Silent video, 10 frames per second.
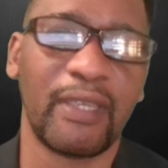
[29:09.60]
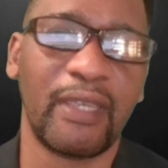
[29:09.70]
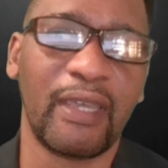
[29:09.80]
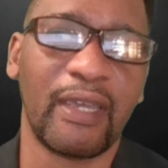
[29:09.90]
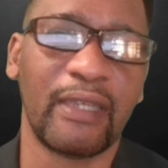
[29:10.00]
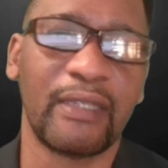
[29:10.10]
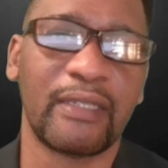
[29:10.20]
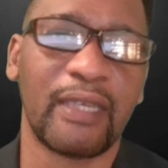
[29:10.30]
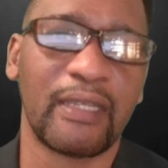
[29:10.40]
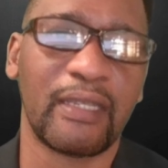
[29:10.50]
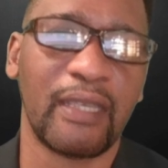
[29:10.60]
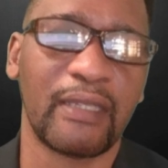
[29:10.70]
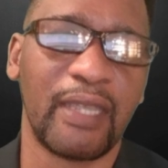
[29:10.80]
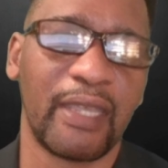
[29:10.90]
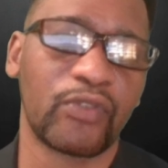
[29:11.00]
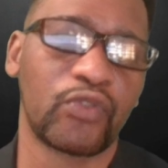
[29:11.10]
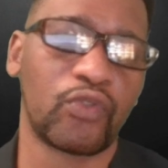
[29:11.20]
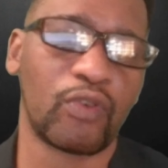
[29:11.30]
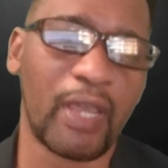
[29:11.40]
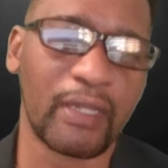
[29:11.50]
AI that can
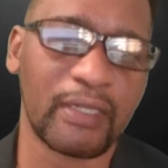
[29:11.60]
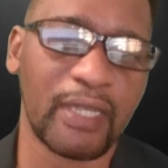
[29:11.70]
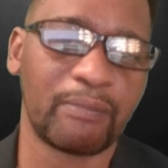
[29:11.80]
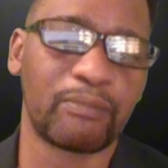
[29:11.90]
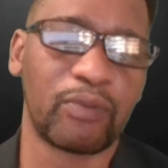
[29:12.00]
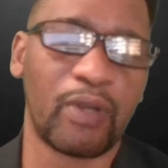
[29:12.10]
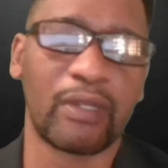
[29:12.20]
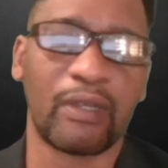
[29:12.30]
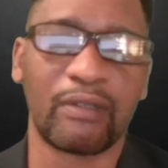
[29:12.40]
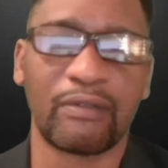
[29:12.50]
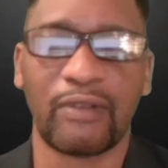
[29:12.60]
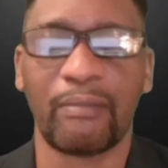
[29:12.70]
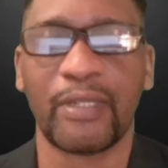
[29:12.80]
extract that product from